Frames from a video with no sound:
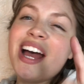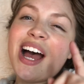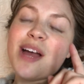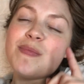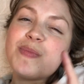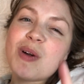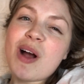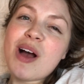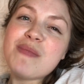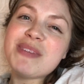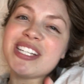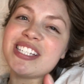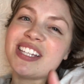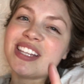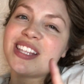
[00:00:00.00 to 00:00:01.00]
I
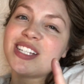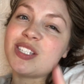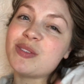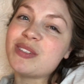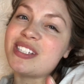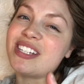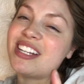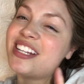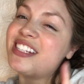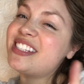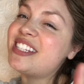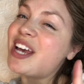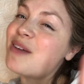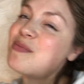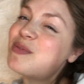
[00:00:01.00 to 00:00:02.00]
promise that this was an
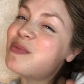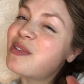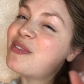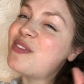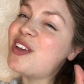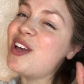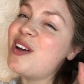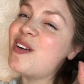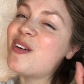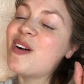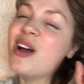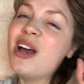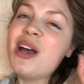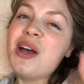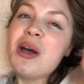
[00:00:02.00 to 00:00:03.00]
in-depth review,
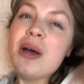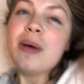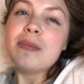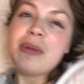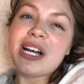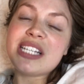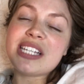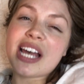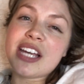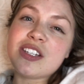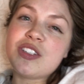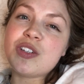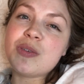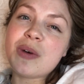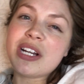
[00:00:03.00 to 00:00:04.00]
but I
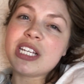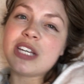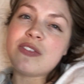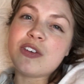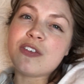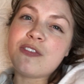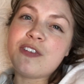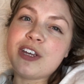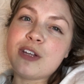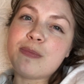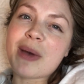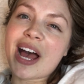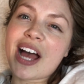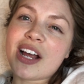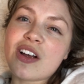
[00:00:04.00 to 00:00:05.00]
do want to give you
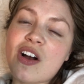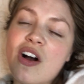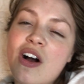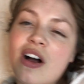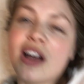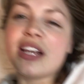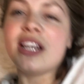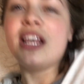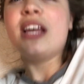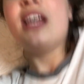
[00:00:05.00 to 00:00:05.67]
feedback on